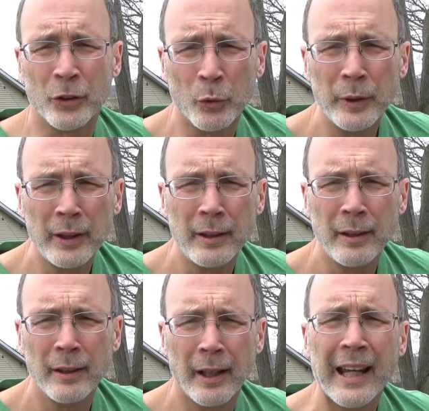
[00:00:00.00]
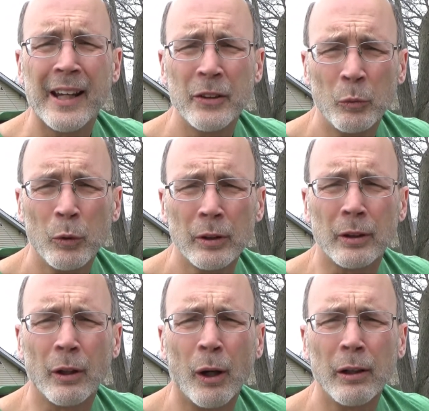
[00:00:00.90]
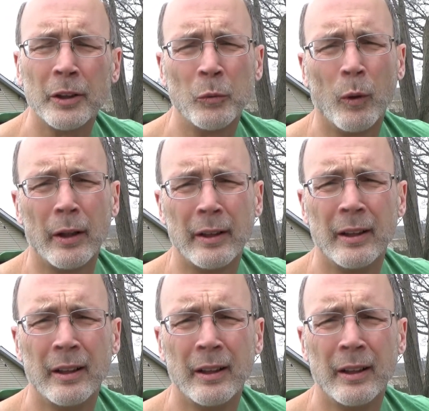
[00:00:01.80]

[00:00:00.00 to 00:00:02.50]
the queen and the worker all in one.